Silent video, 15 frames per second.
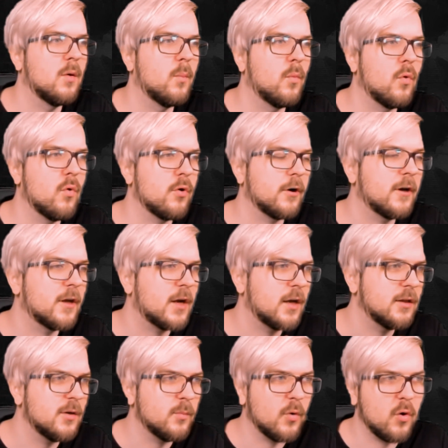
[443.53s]
more
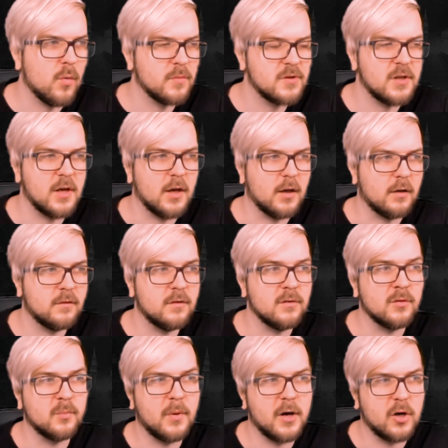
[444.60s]
grindy bombs like
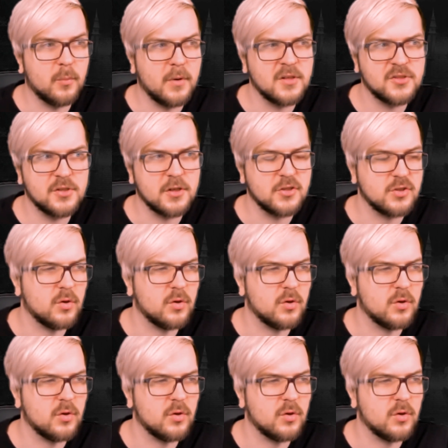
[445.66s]
Seasoned Pyromancers